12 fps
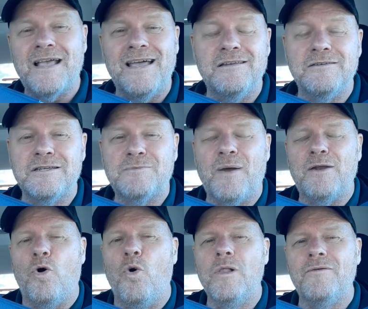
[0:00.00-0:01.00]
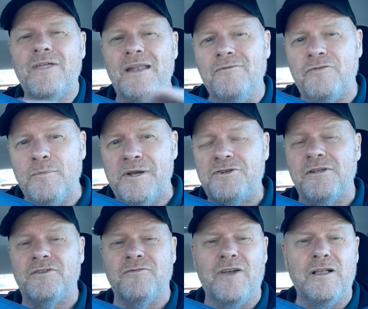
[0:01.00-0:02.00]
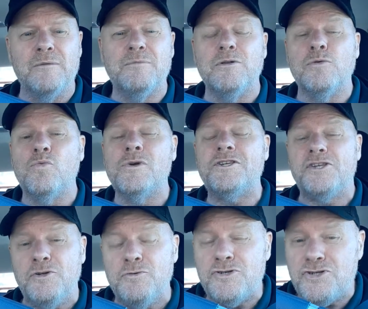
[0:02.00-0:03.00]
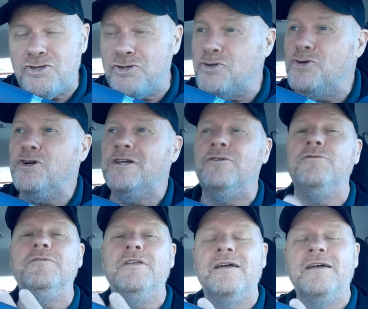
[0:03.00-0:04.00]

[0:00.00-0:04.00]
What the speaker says: And despite all of that information that's available, which you should